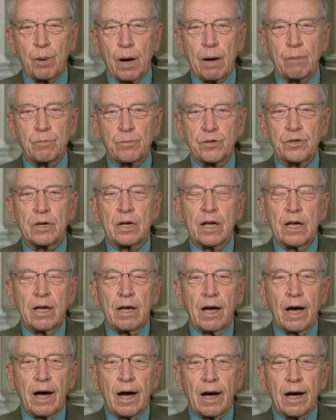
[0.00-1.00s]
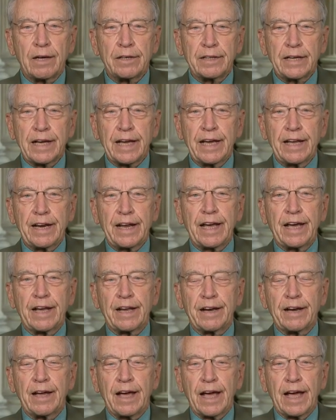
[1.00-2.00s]
pumps to get
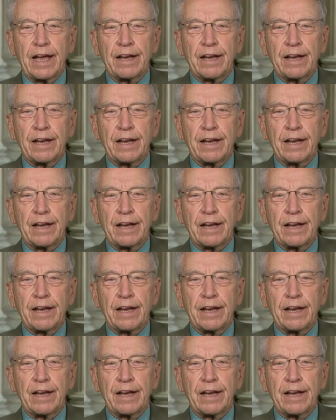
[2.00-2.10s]
in.